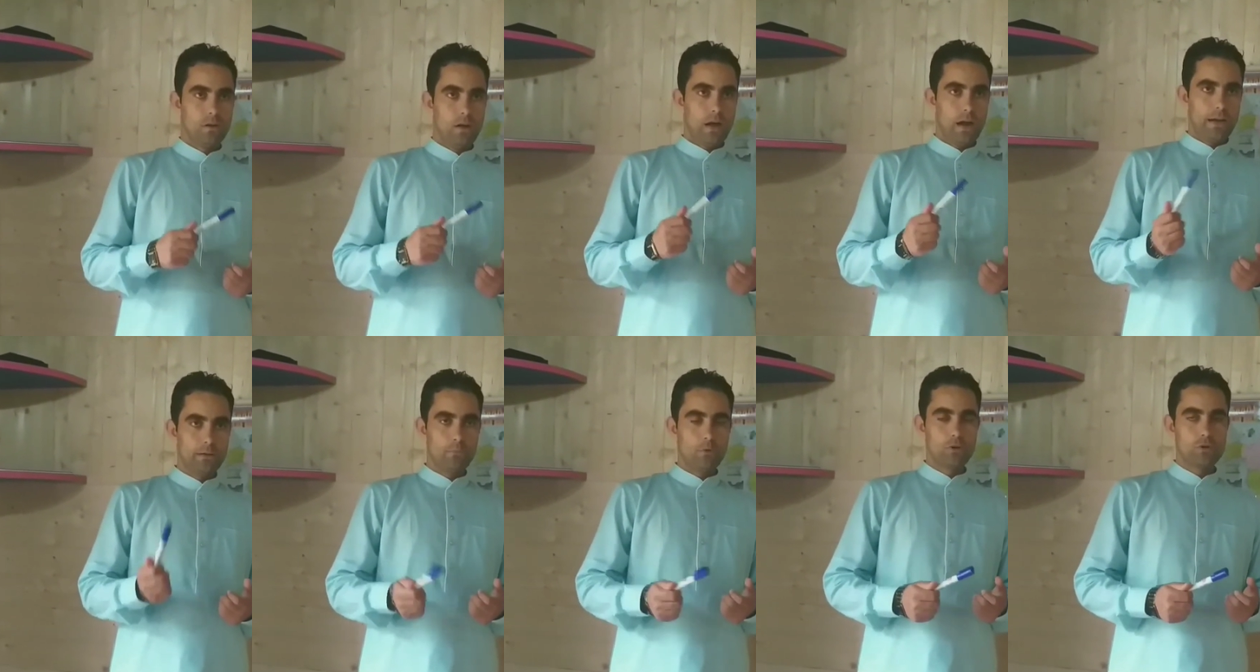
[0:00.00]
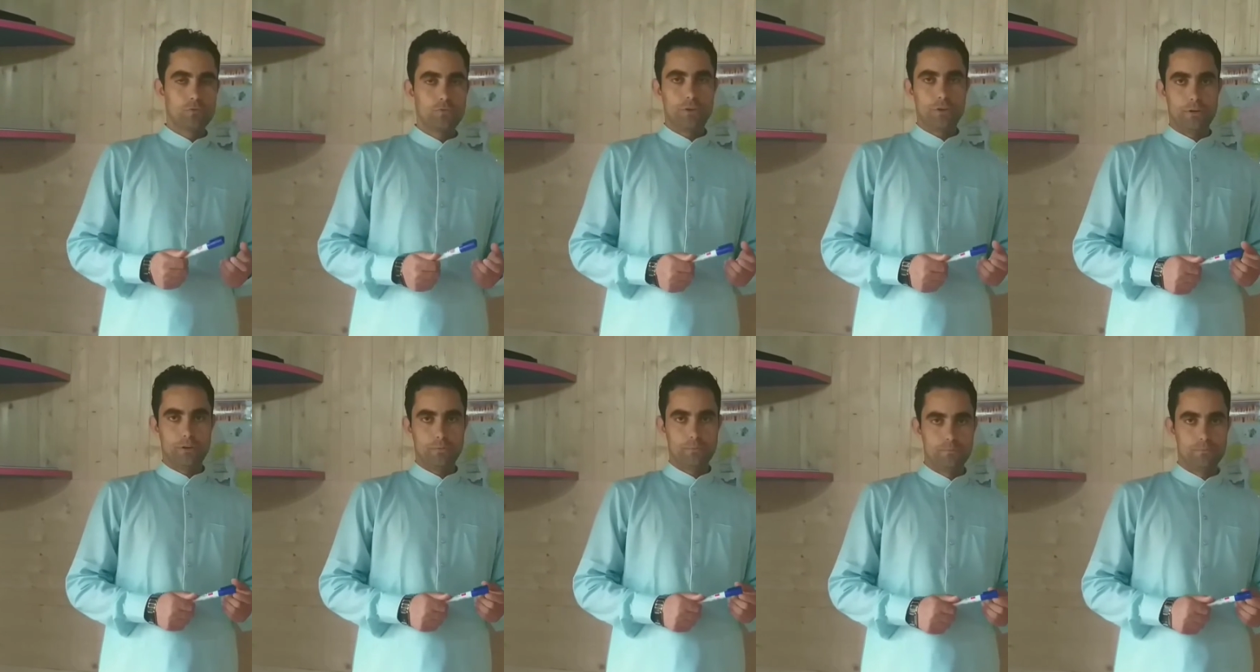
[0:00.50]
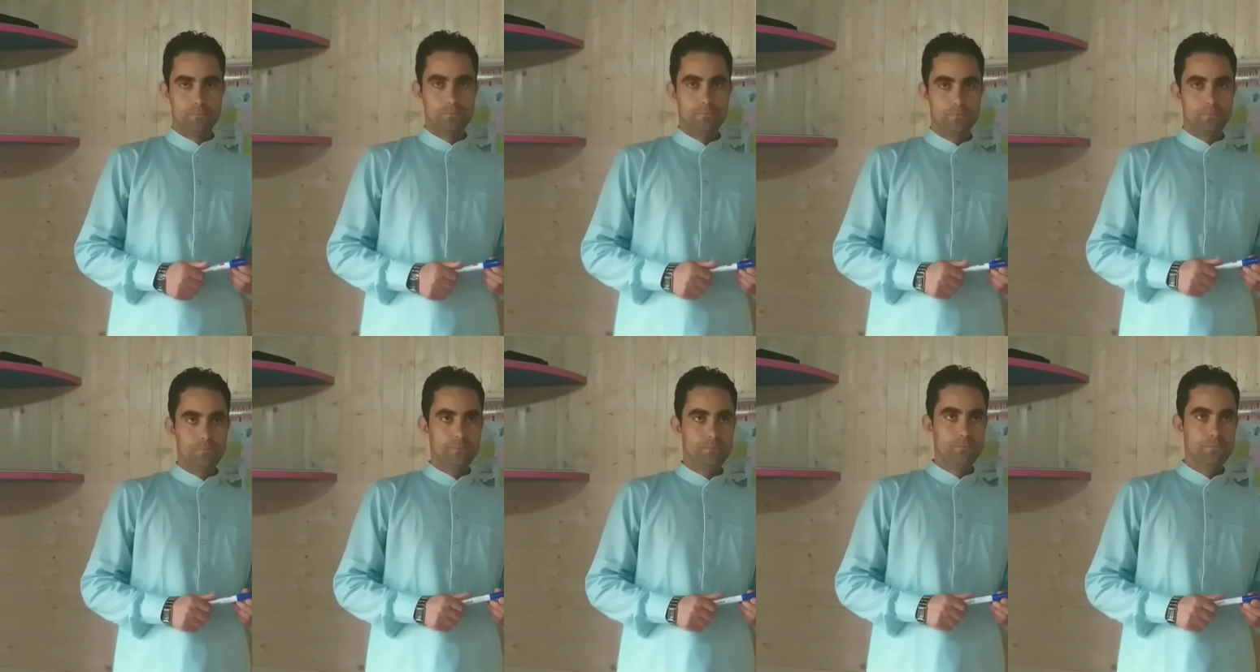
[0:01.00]
atmosphere.
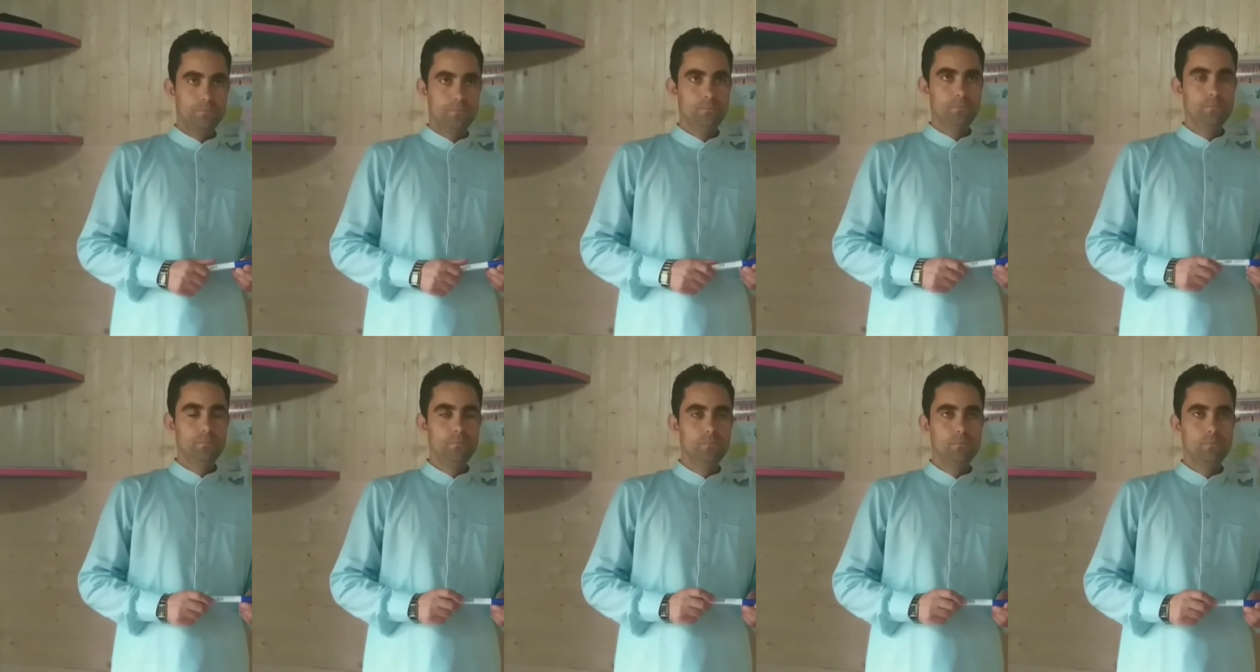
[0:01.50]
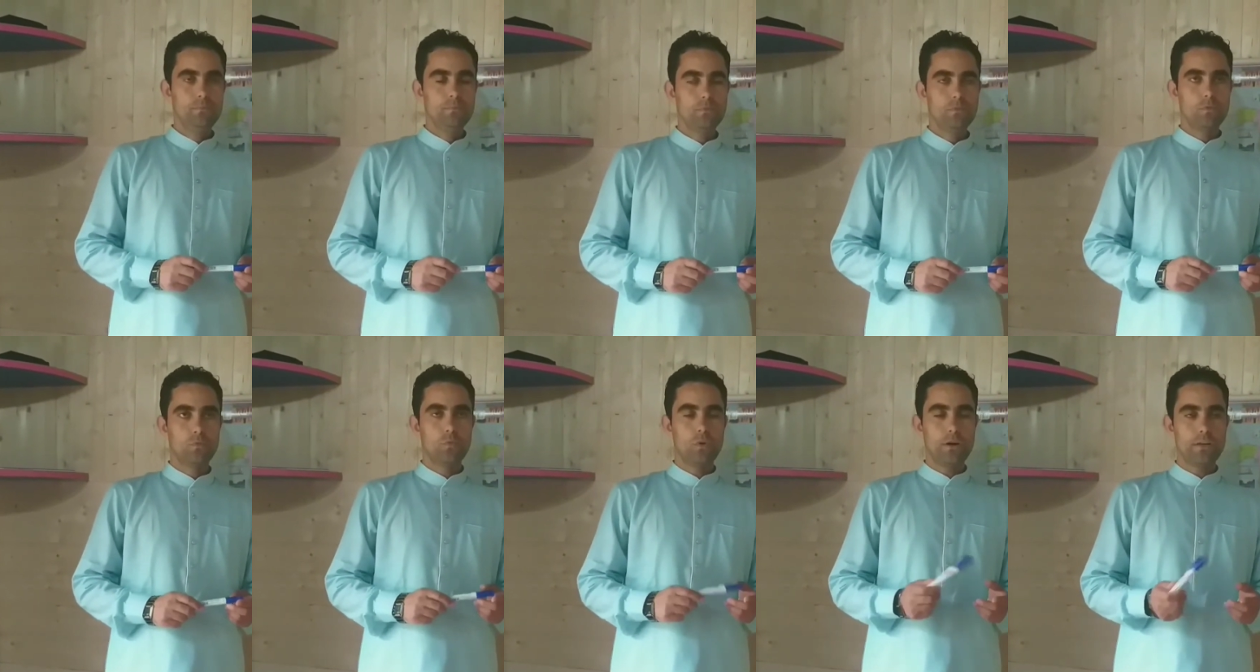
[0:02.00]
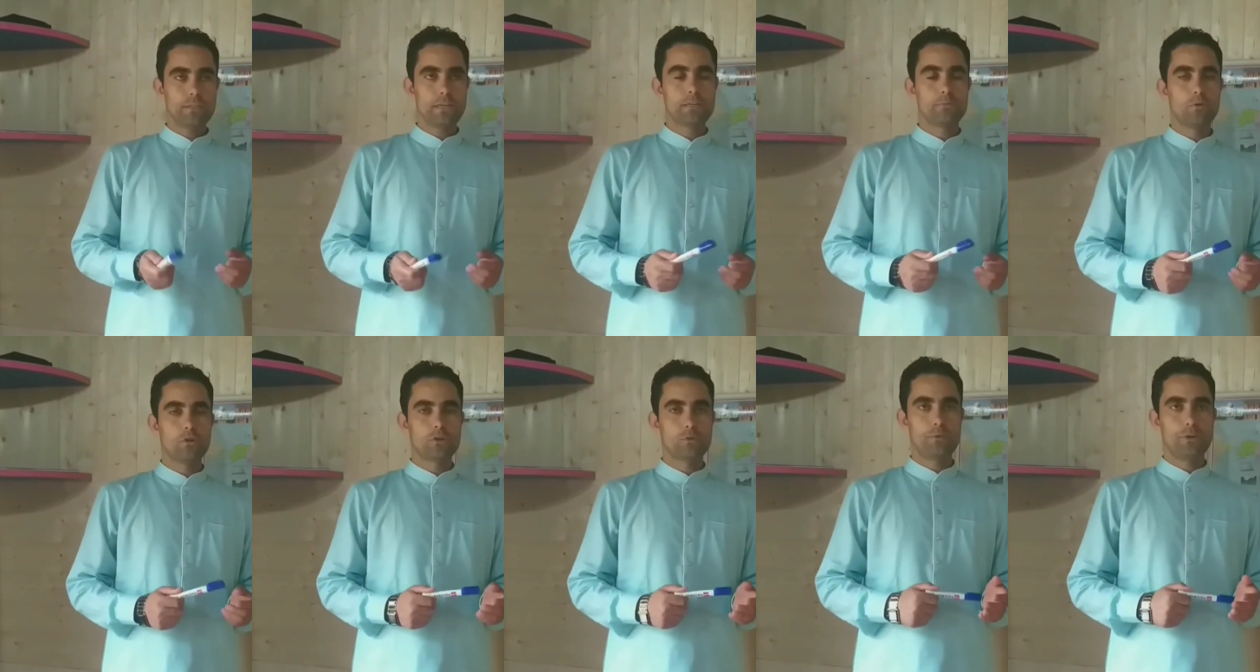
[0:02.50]
What is
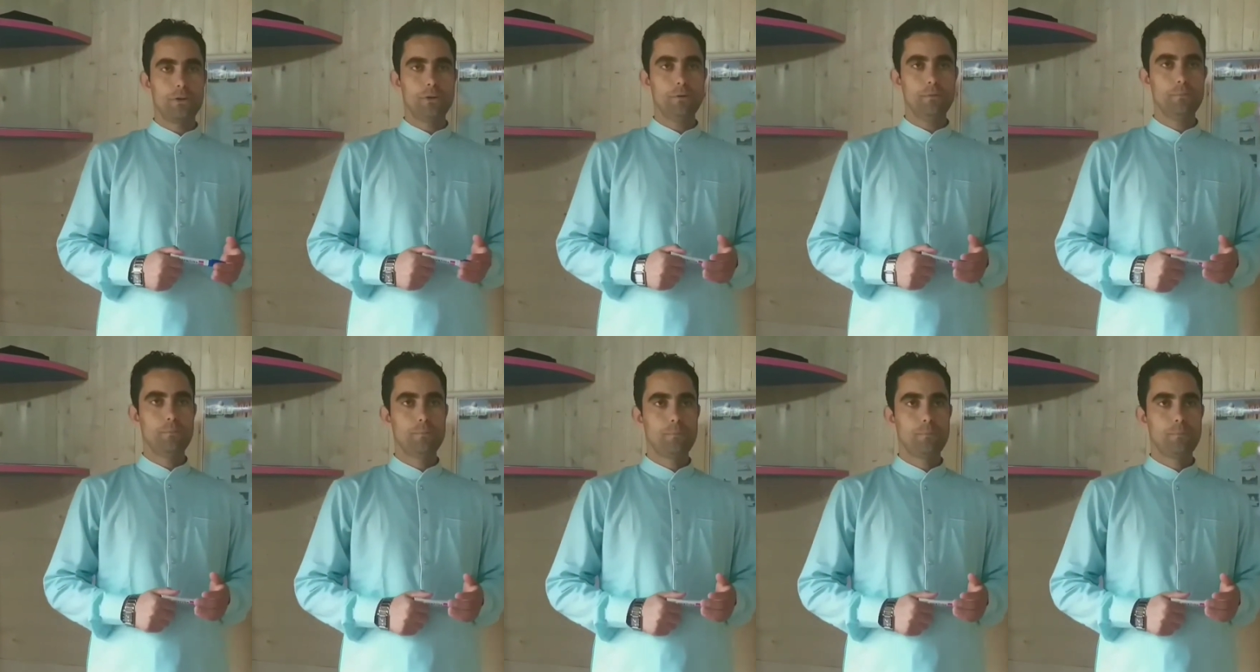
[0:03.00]
atmosphere?